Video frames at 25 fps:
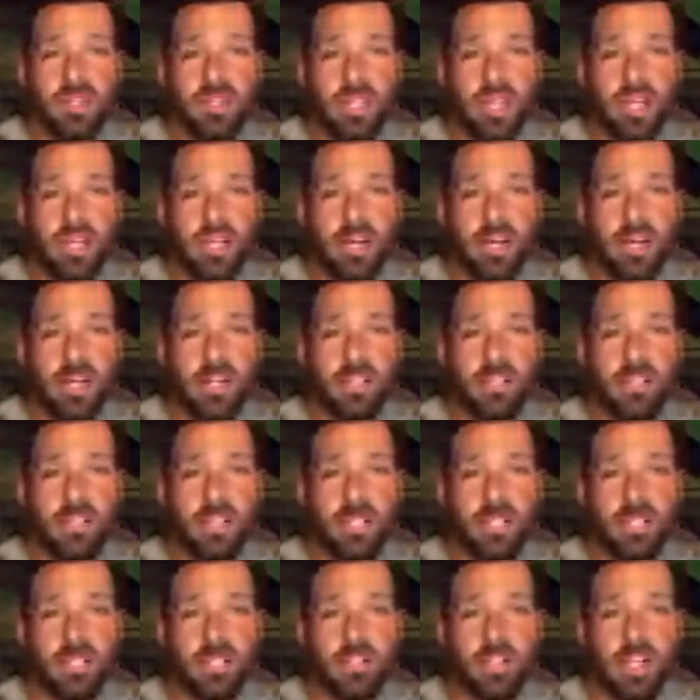It's like
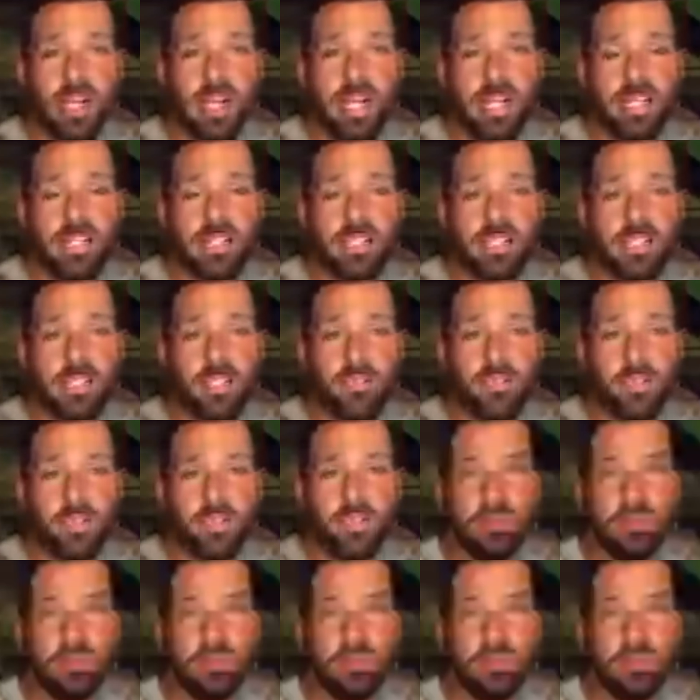clear and
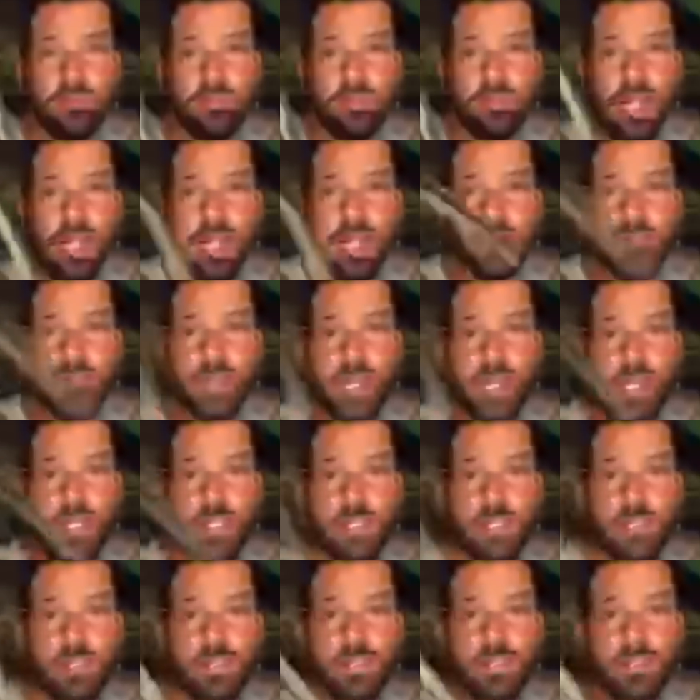silver with black
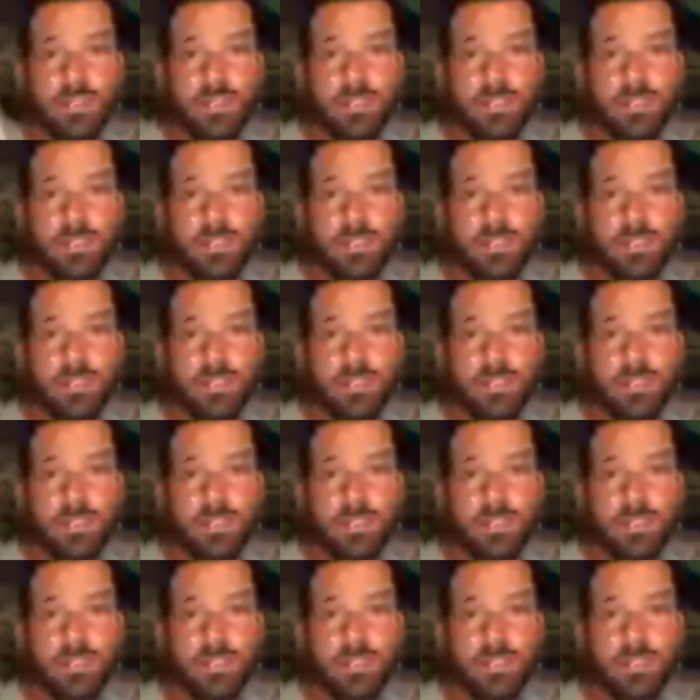flake.